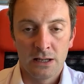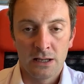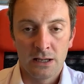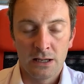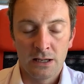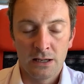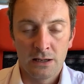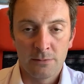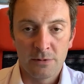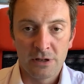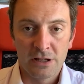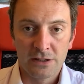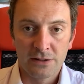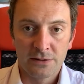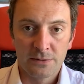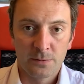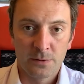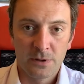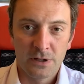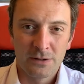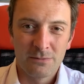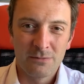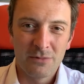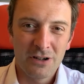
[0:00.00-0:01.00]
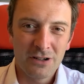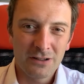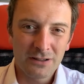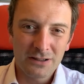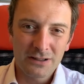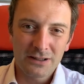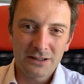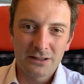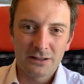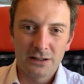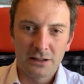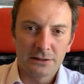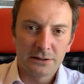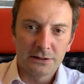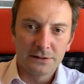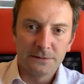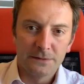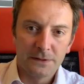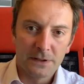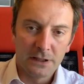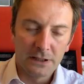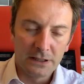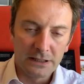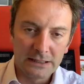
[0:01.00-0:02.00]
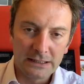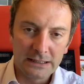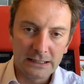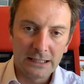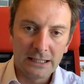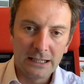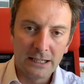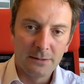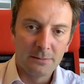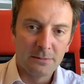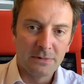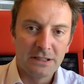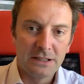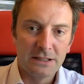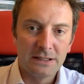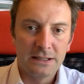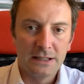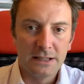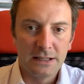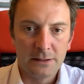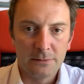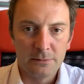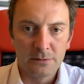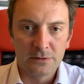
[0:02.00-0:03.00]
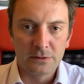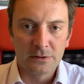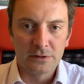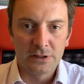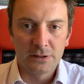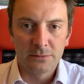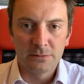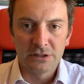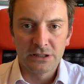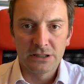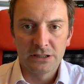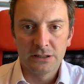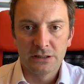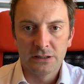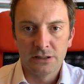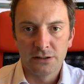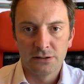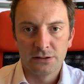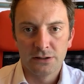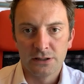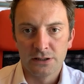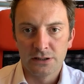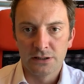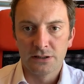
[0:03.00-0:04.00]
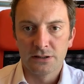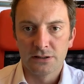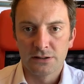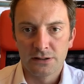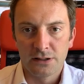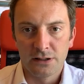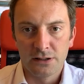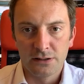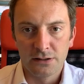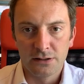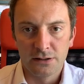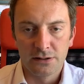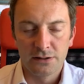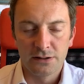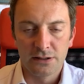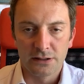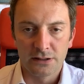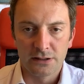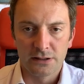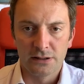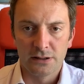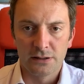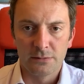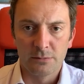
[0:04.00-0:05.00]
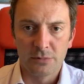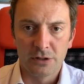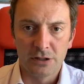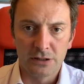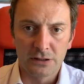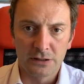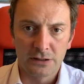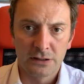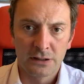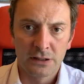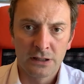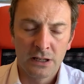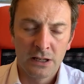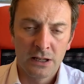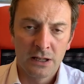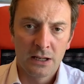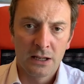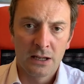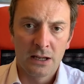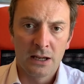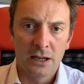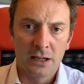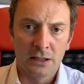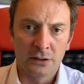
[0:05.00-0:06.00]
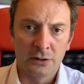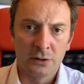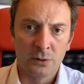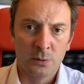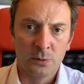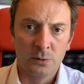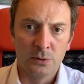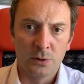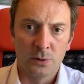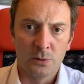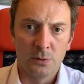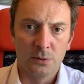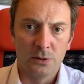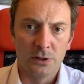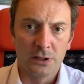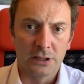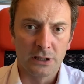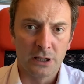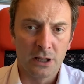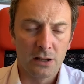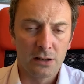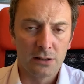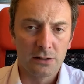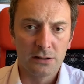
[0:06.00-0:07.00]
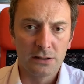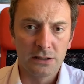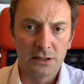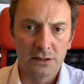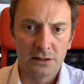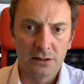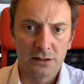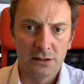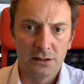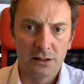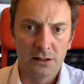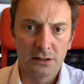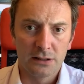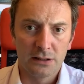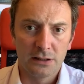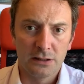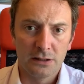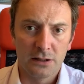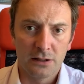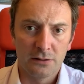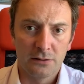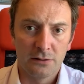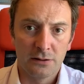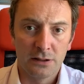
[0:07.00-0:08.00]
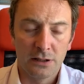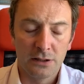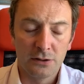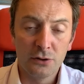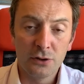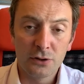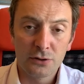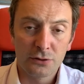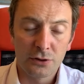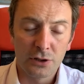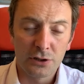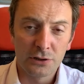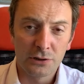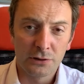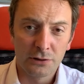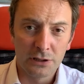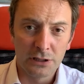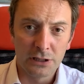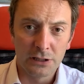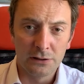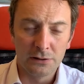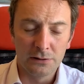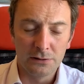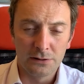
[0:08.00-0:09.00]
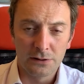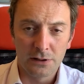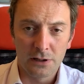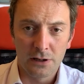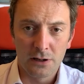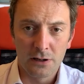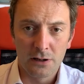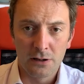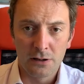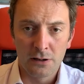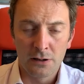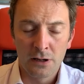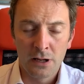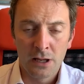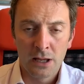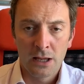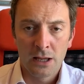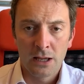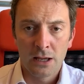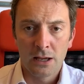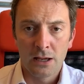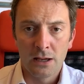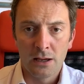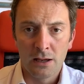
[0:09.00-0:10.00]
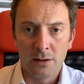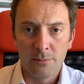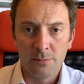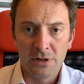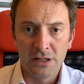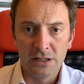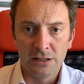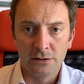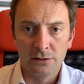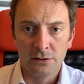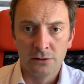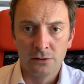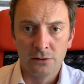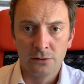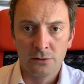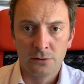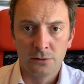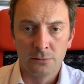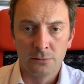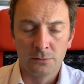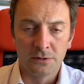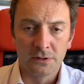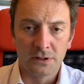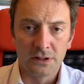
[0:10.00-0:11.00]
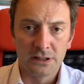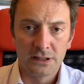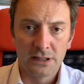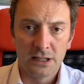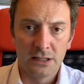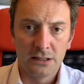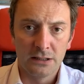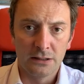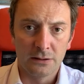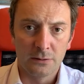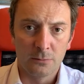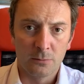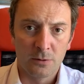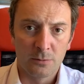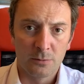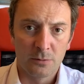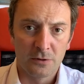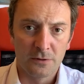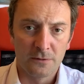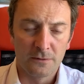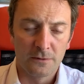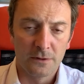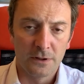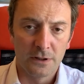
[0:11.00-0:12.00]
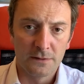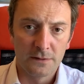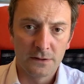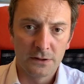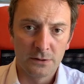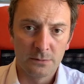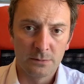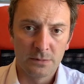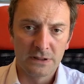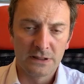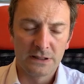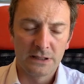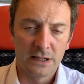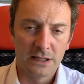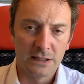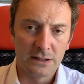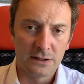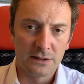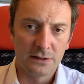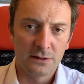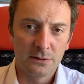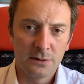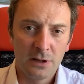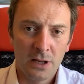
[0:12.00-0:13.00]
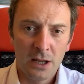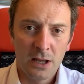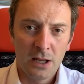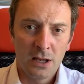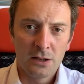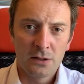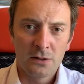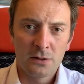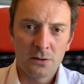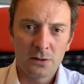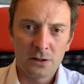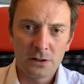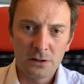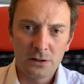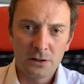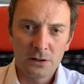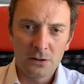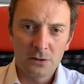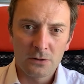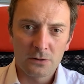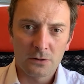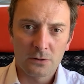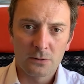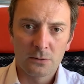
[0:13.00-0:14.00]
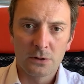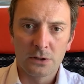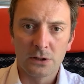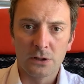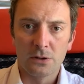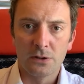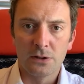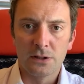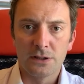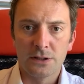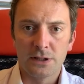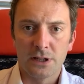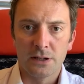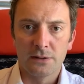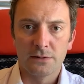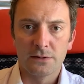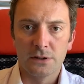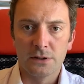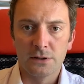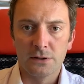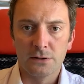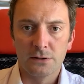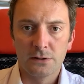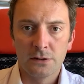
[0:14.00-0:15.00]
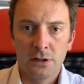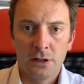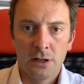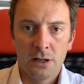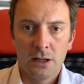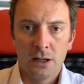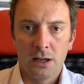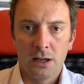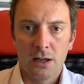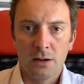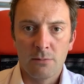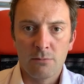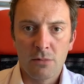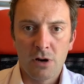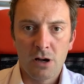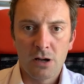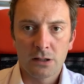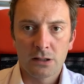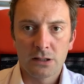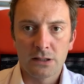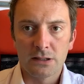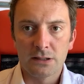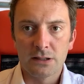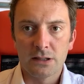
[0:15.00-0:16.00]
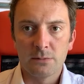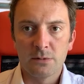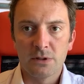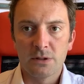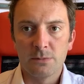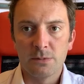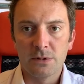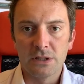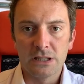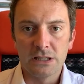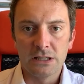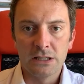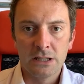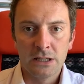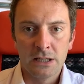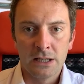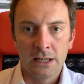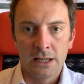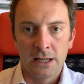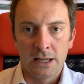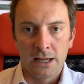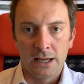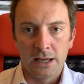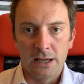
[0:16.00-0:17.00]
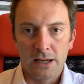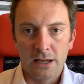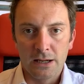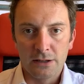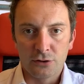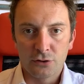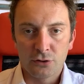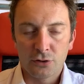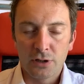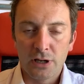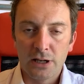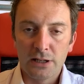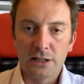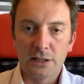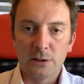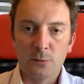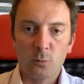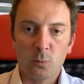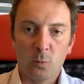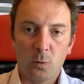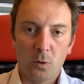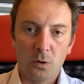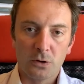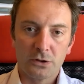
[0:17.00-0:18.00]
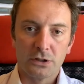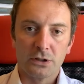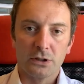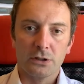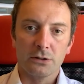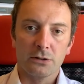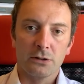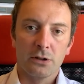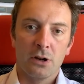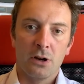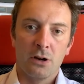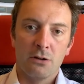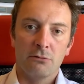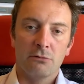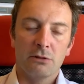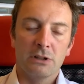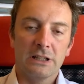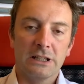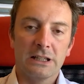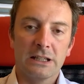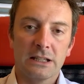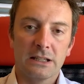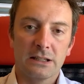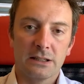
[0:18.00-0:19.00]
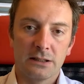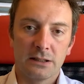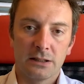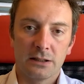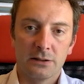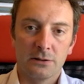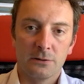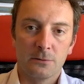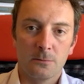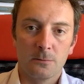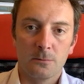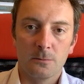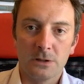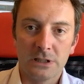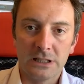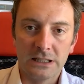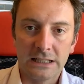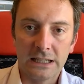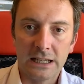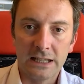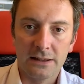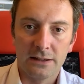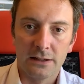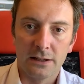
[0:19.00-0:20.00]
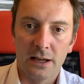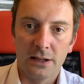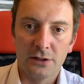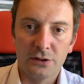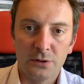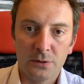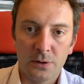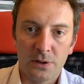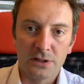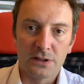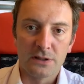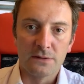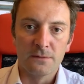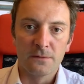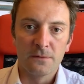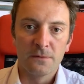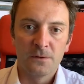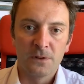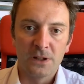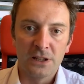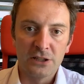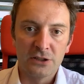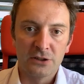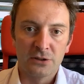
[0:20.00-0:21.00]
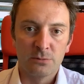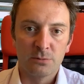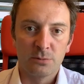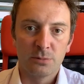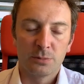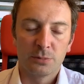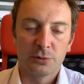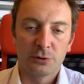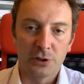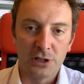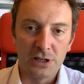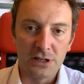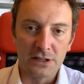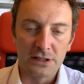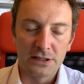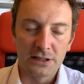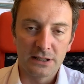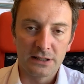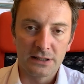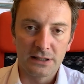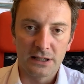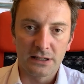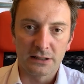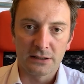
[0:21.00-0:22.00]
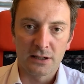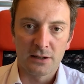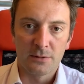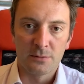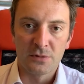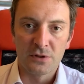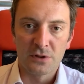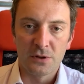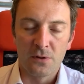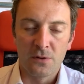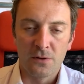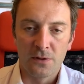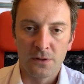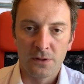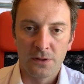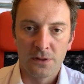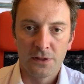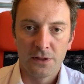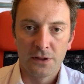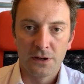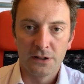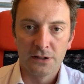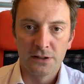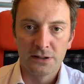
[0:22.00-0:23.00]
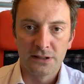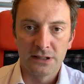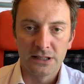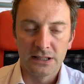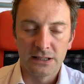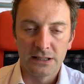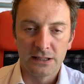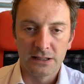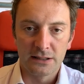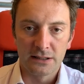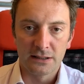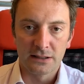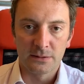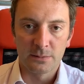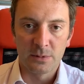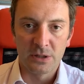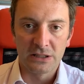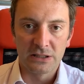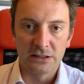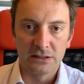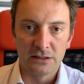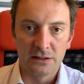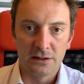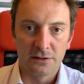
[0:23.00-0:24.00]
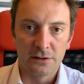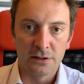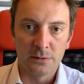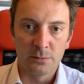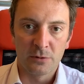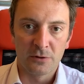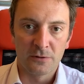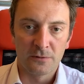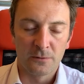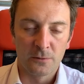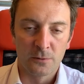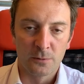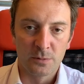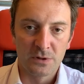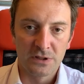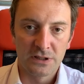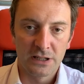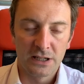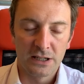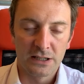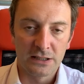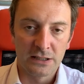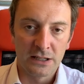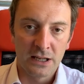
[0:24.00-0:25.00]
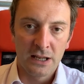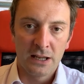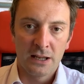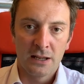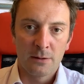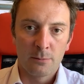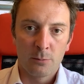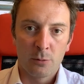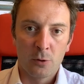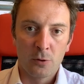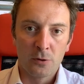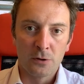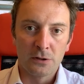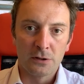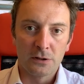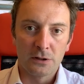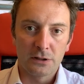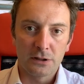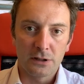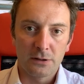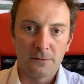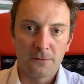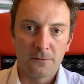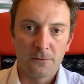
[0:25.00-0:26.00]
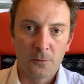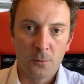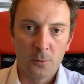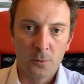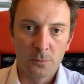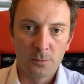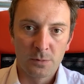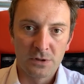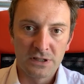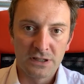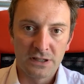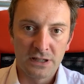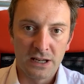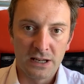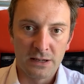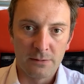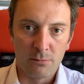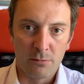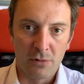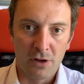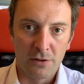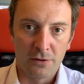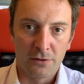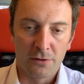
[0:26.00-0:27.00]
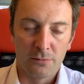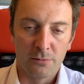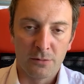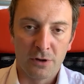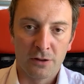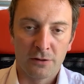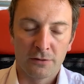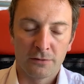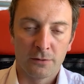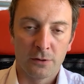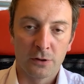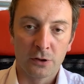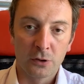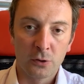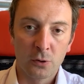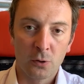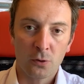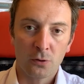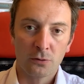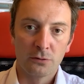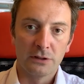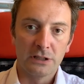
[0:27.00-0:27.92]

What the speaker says: Elsewhere, markets are actually fairly calm today. We've got WTI trading just under $69, gold holding underneath 1900, and US Treasury yields are a bit lower. We've got the 10-year at 1.52%, so not a lot going on this afternoon. Markets seem to be treading water, really, until we get that US inflation print that comes on Thursday. That's expected at 3.4%. 0.4% month on month for the core